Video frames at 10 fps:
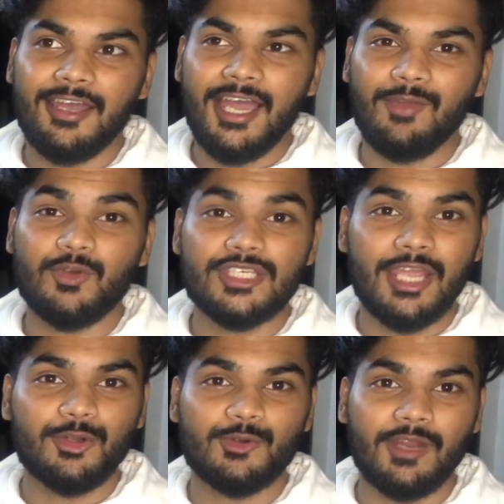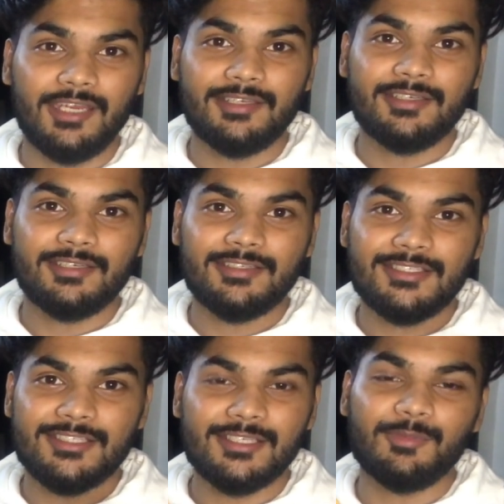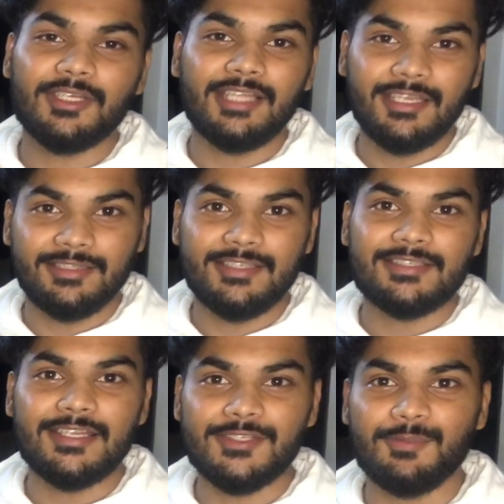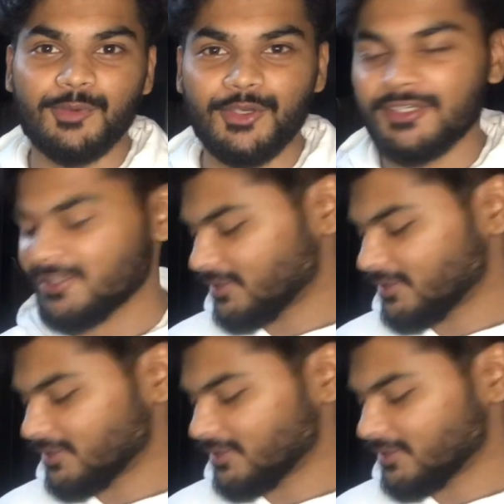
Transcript: I wish I could write something like this at some point.